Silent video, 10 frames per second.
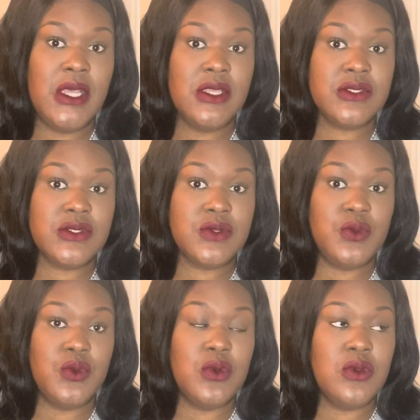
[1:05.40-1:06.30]

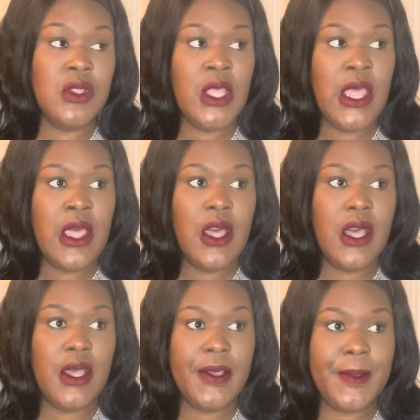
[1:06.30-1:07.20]
school.
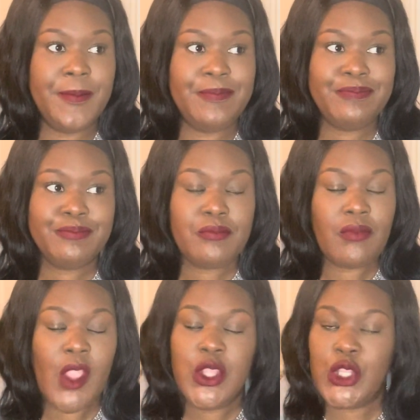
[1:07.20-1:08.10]

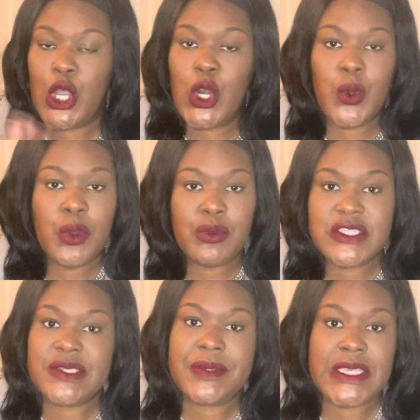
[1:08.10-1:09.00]
No, it
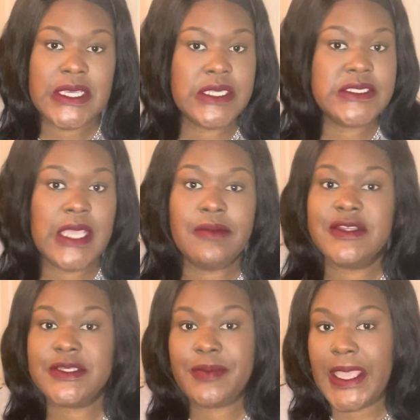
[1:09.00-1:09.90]
wasn't because I
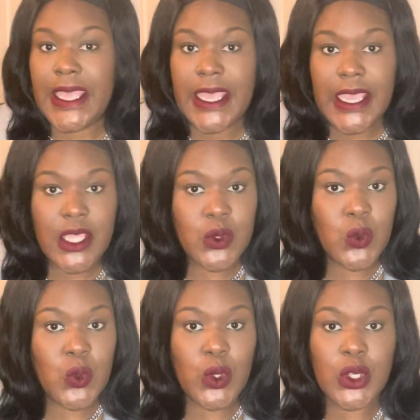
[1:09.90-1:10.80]
was bad
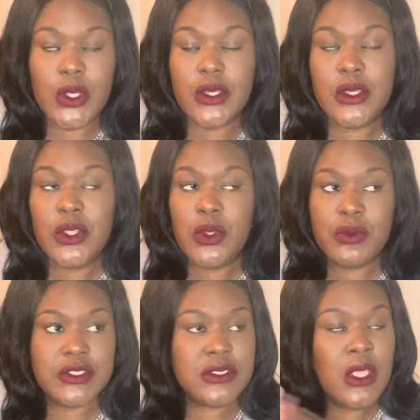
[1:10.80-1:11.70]
or
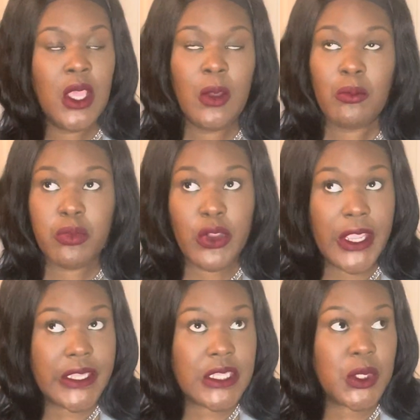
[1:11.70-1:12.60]
was
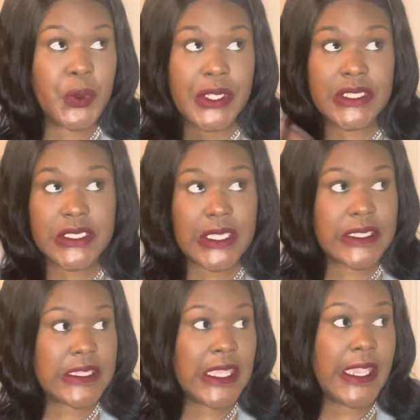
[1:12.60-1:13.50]
pregnant or anything
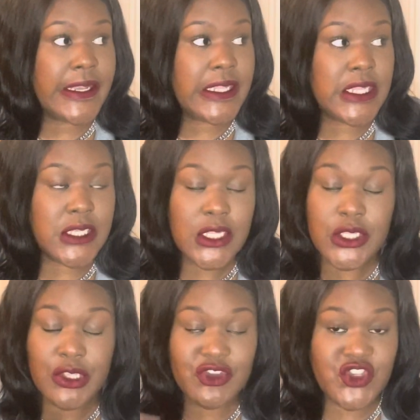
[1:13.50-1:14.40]
like that, and
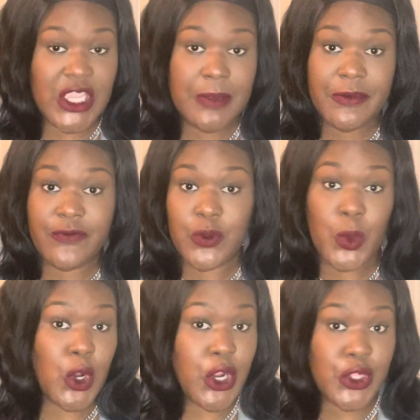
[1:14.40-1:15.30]
no shame if you
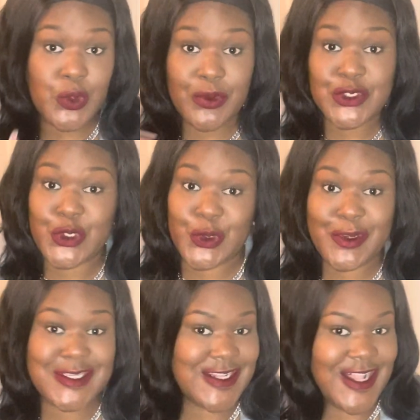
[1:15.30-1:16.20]
went to a career
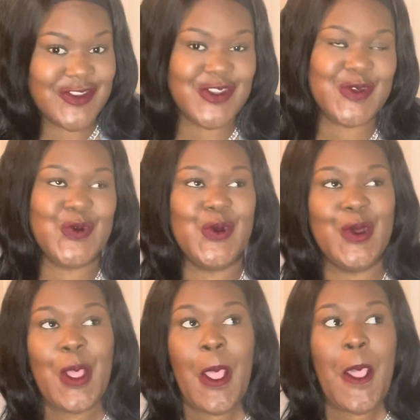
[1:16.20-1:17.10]
technology
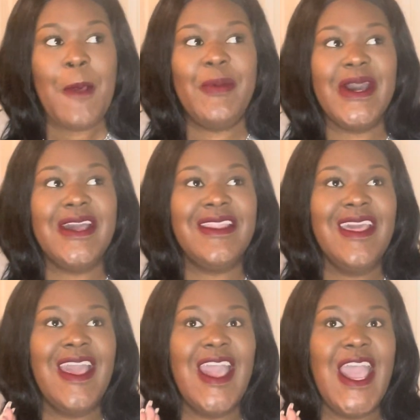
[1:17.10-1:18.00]
school. But
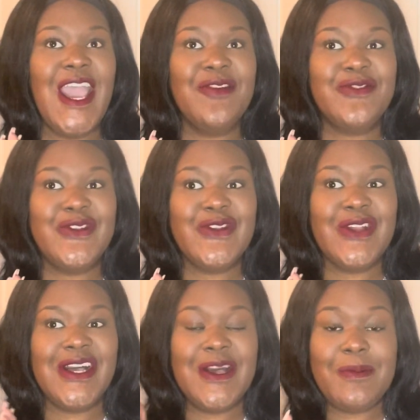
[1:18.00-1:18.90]
after
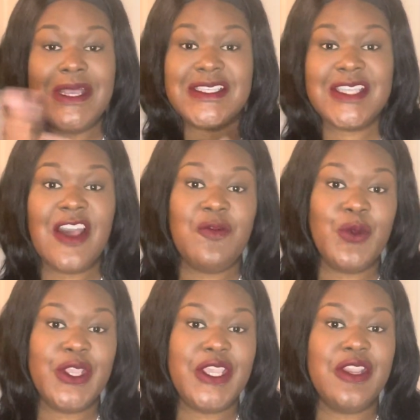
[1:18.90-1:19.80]
my
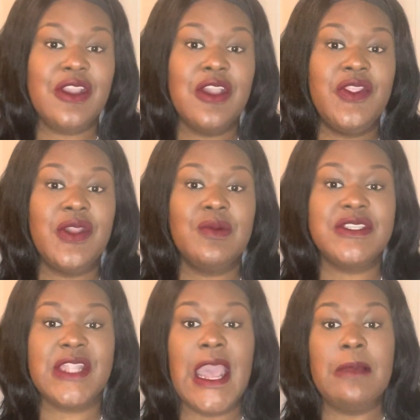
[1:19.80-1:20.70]
sophomore year, there was
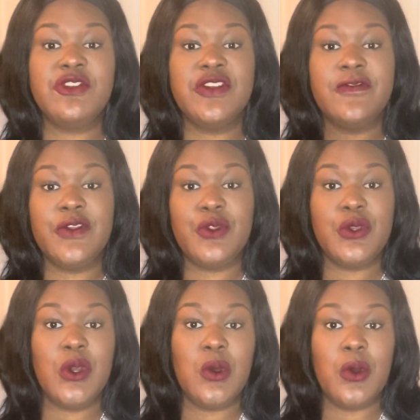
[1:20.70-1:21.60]
an option for you to
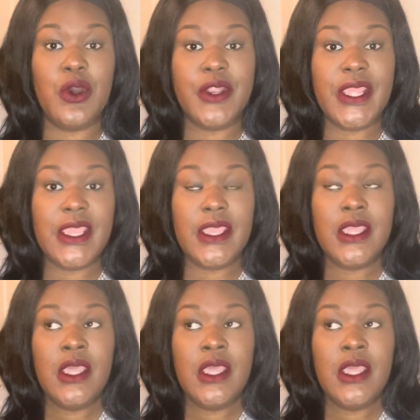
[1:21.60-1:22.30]
go on to